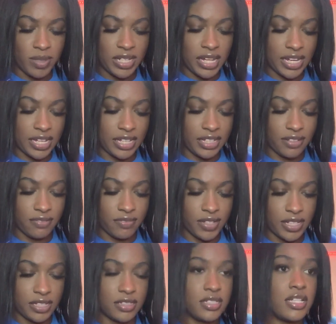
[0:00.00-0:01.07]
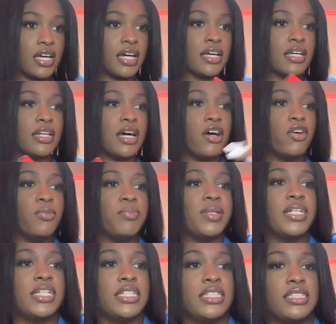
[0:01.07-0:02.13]
like an event. I cannot
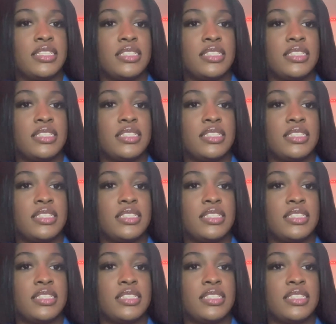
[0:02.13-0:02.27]
open this.